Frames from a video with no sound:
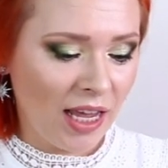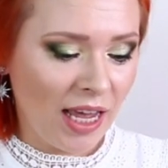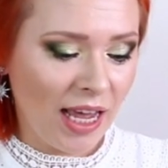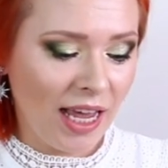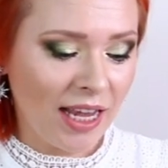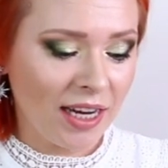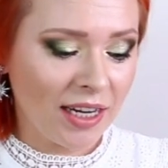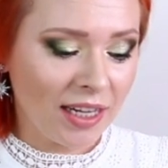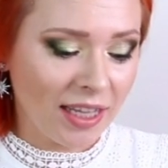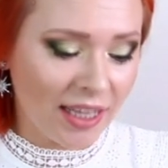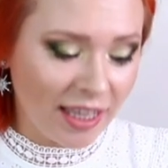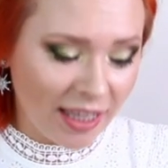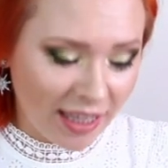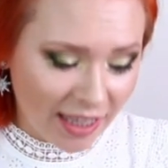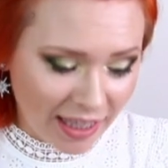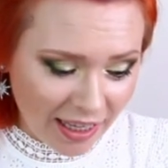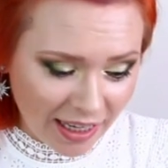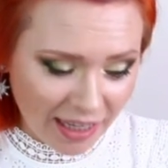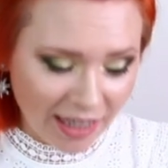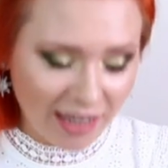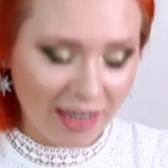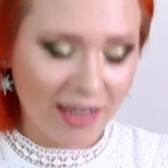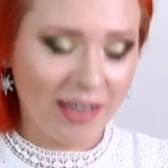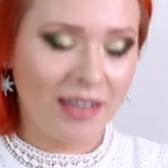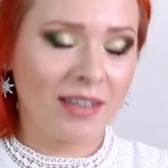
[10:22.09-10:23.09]
And
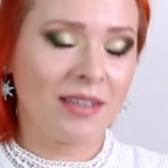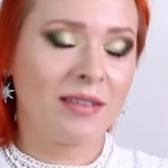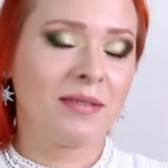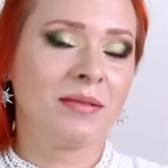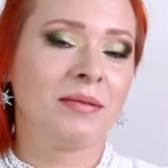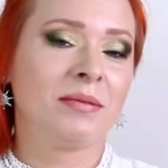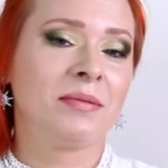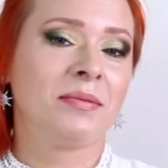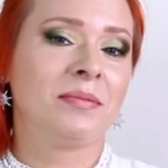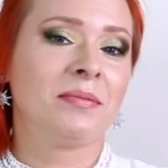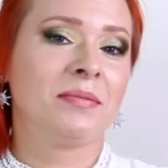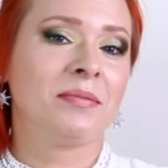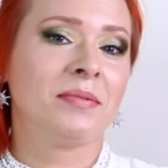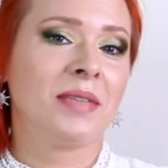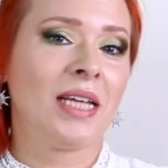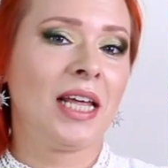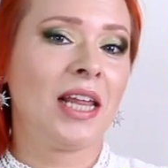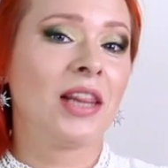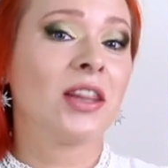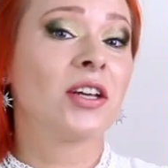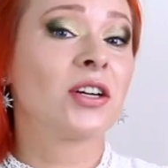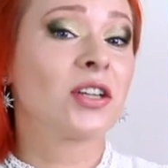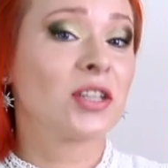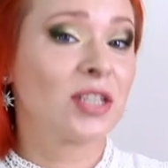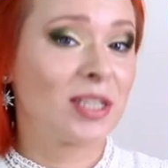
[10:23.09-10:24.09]
here,
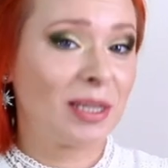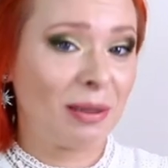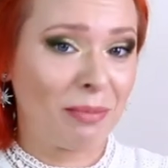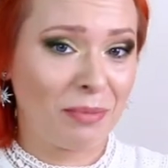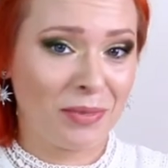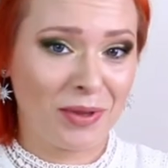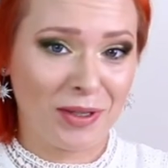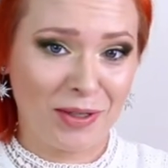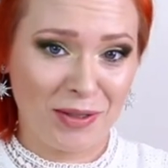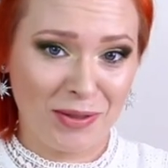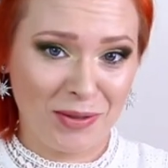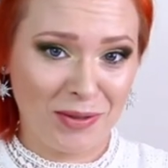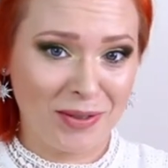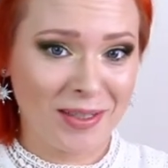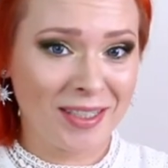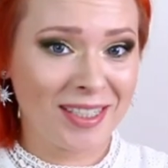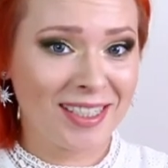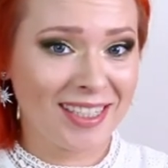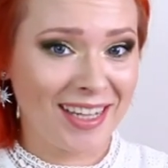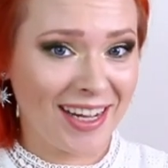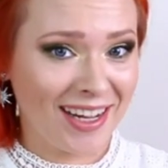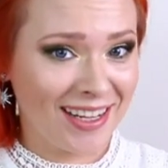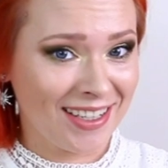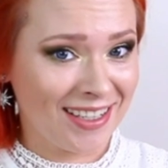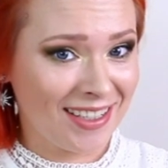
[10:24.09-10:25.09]
there's something to
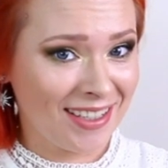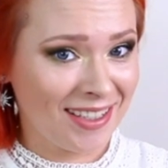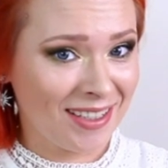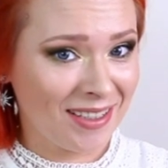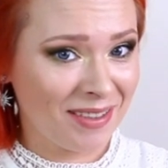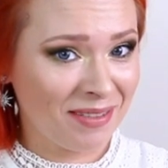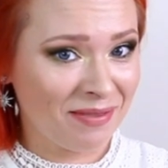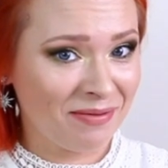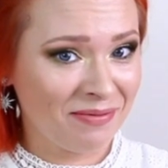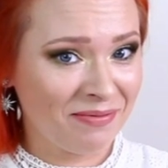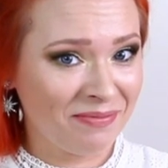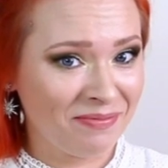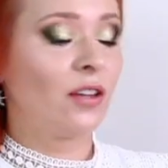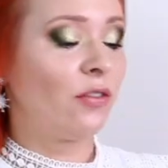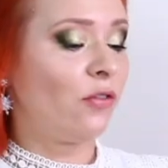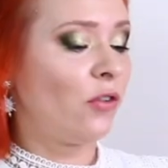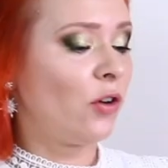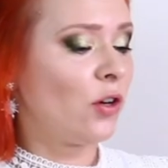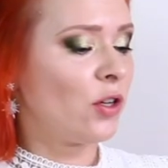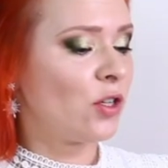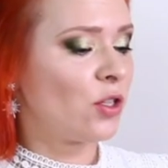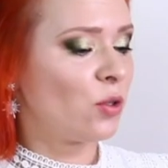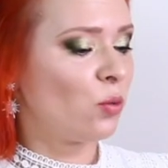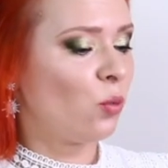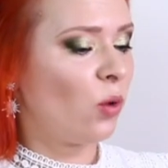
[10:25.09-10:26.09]
discuss. The
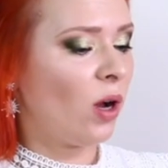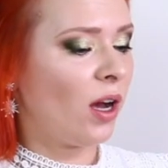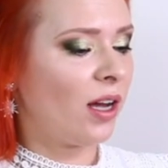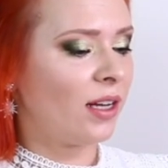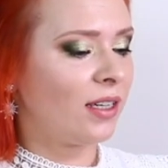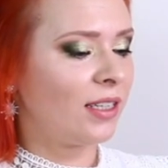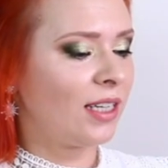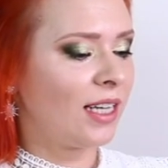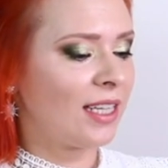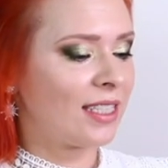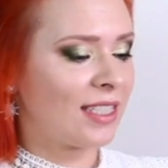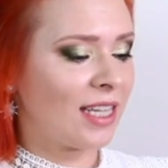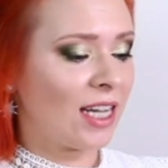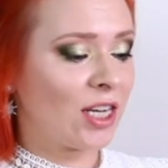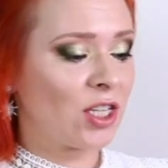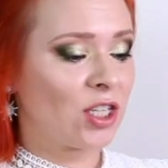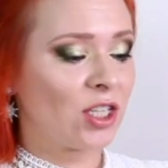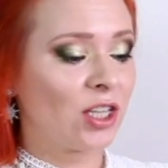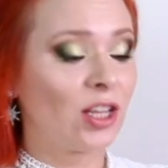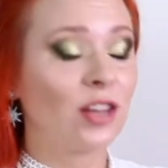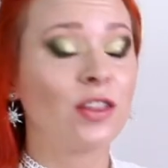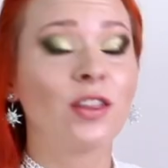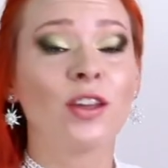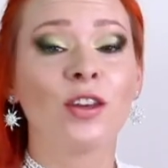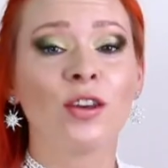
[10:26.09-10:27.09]
first one is
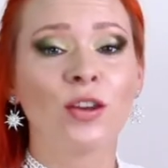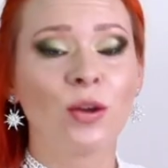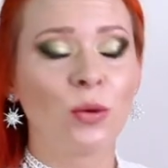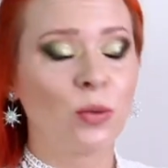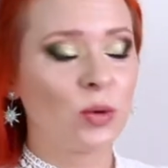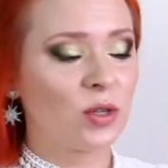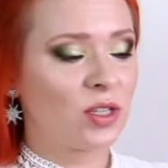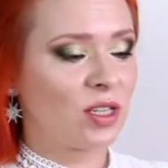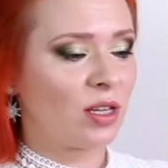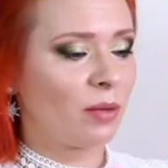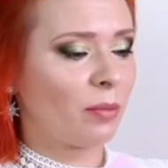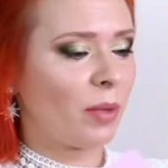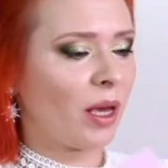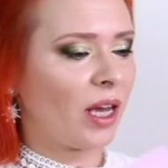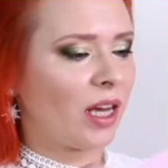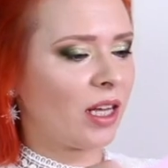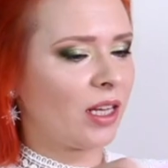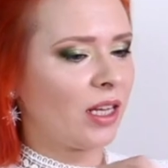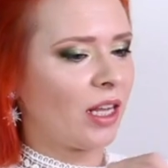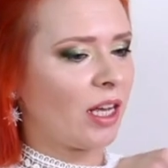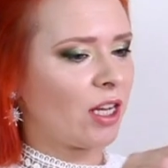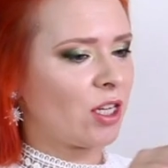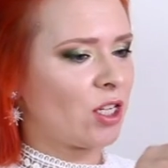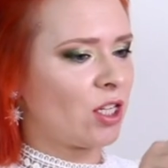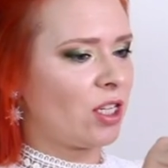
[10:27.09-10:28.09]
actually the newest in my
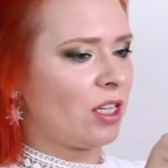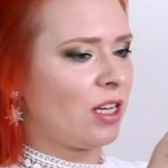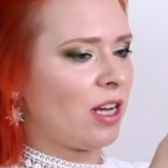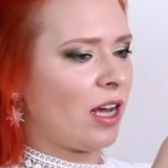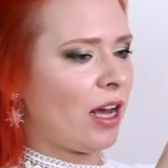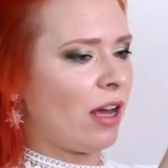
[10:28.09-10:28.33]
collection.